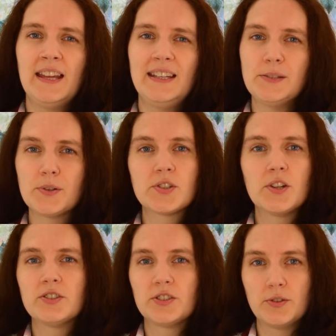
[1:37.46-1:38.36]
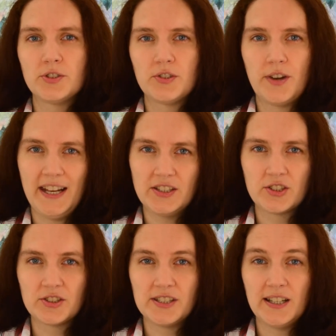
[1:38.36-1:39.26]
This was not so strange
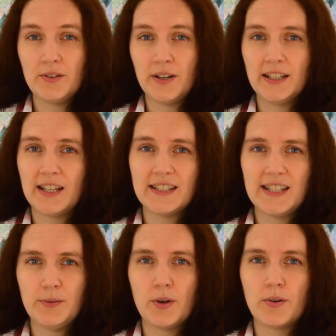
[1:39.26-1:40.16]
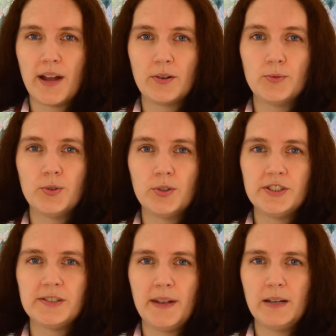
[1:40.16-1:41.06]
considering that they were around
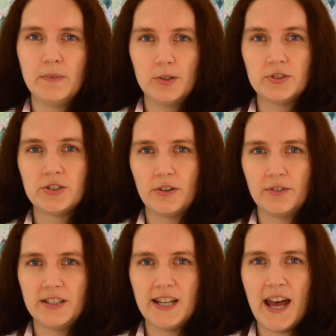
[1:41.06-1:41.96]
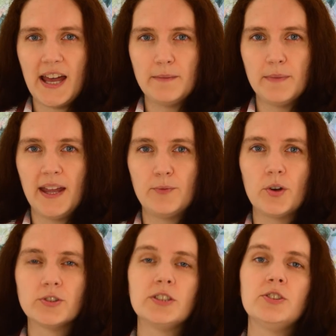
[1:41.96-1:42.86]
woodsmen most of the time and
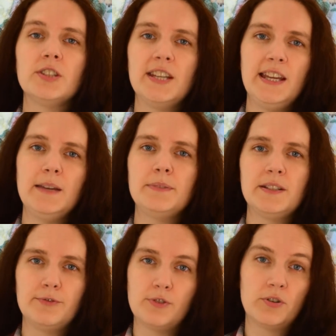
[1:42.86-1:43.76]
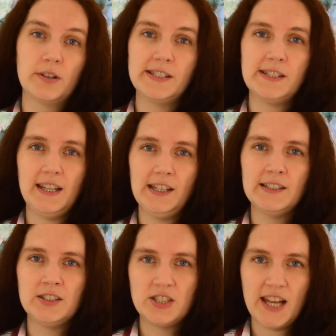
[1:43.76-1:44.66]
wanted to keep the forest
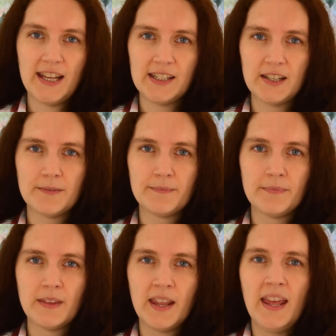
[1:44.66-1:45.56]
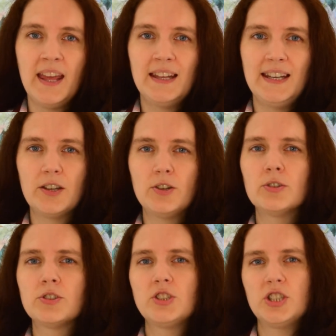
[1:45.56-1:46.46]
in check. They could
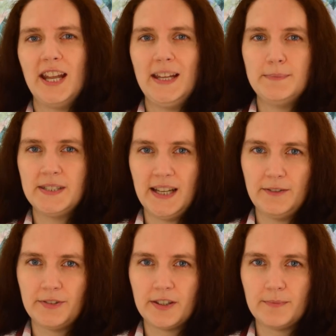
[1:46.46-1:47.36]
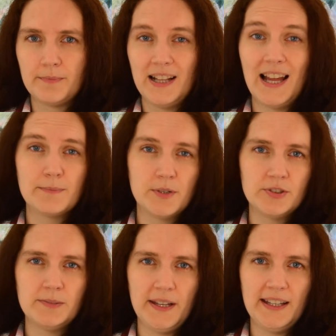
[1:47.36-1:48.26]
also shapeshift, like
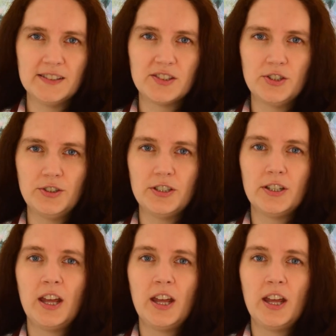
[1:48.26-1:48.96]
most beings could.